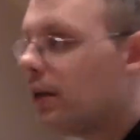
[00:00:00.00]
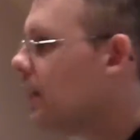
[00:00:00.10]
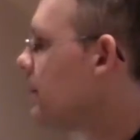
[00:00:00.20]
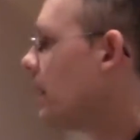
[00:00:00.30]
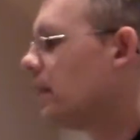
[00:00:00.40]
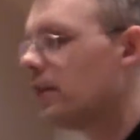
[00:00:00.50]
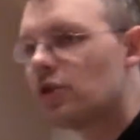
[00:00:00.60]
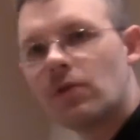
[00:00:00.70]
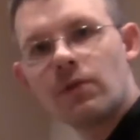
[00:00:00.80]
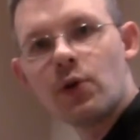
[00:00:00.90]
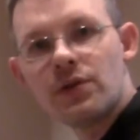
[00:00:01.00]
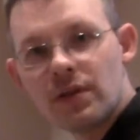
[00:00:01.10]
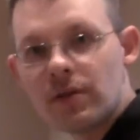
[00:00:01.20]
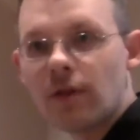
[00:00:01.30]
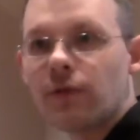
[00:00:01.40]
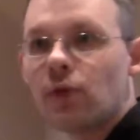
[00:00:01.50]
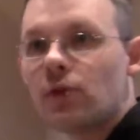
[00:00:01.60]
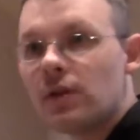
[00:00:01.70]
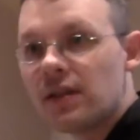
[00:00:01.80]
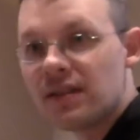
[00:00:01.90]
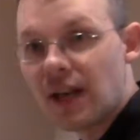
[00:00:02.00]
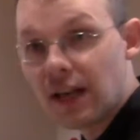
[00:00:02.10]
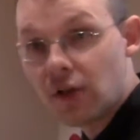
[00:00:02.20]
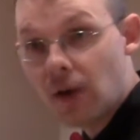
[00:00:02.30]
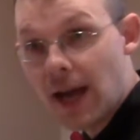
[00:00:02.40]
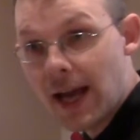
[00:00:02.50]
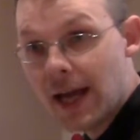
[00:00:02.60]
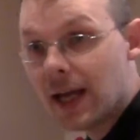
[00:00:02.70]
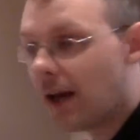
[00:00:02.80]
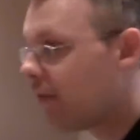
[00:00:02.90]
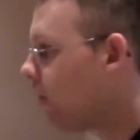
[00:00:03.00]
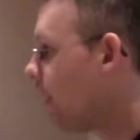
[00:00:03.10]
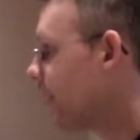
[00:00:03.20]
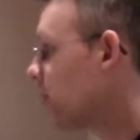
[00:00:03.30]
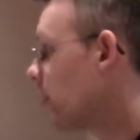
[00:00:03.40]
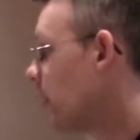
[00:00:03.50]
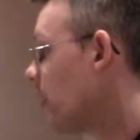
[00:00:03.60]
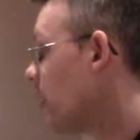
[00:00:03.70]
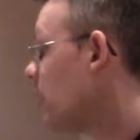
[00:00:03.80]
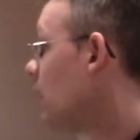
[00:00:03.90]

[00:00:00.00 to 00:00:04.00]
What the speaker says: These additional verses are for the cycle A of the lectionary,